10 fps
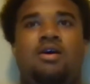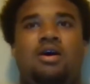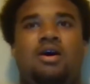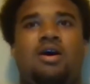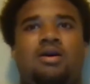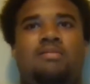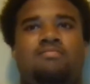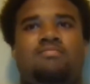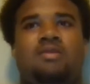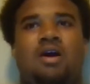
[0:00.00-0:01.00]

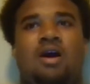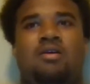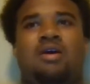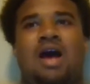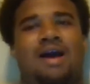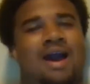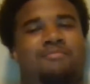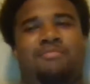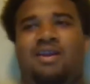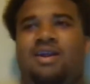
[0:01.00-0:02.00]
Um, I
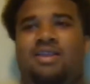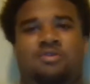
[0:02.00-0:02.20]
got better at